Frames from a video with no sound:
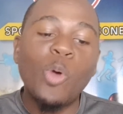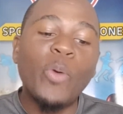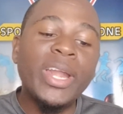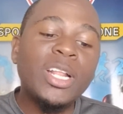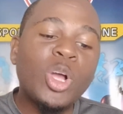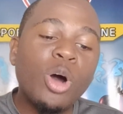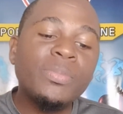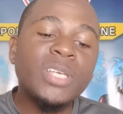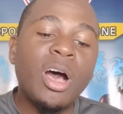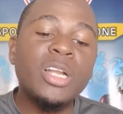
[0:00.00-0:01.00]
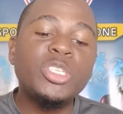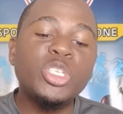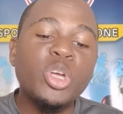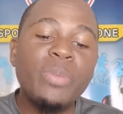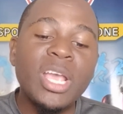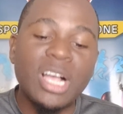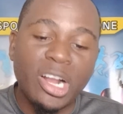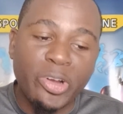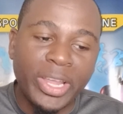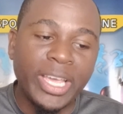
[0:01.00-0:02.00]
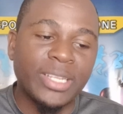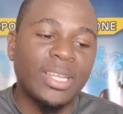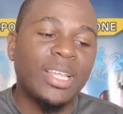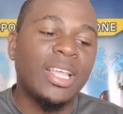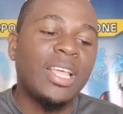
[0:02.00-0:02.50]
When it comes on to Jamaica cricket,